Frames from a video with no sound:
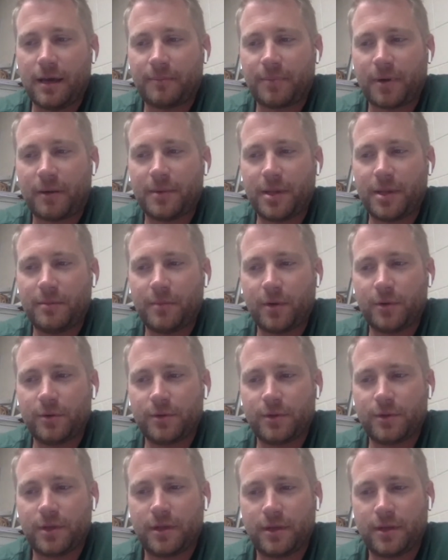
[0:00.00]
probably
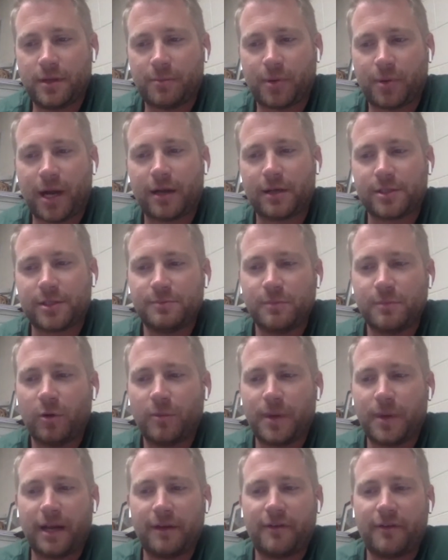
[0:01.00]
the proudest
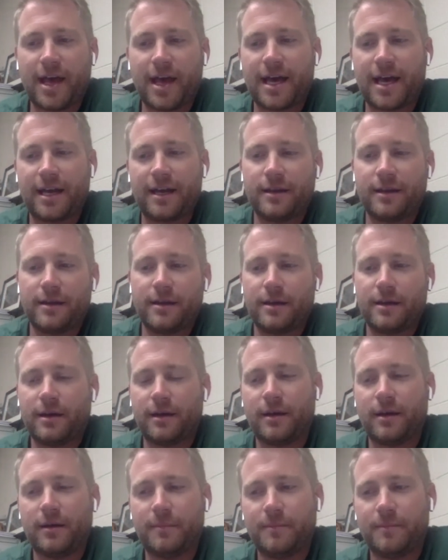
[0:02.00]
moment I've had,
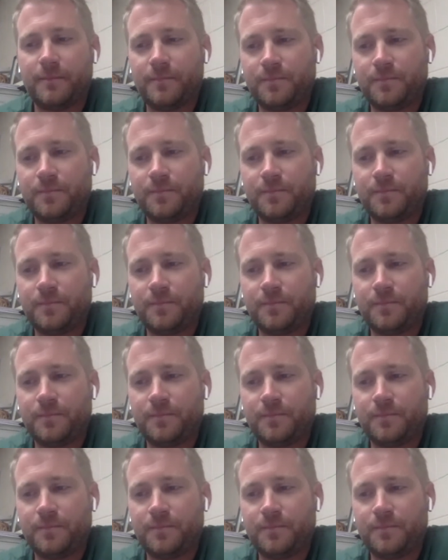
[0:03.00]
from